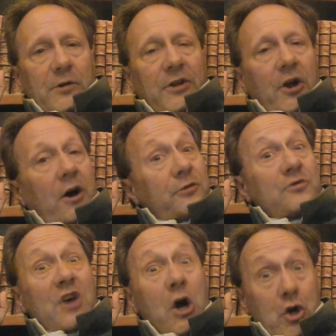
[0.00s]
the authors
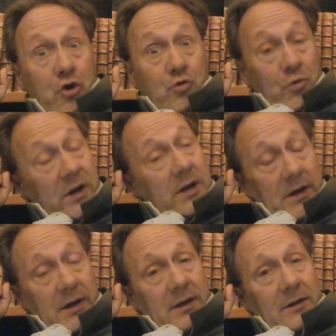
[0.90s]

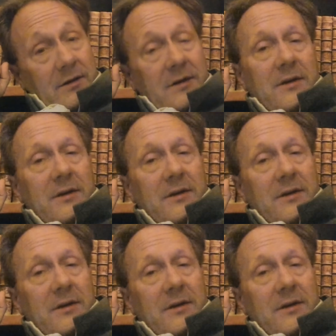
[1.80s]
agreeing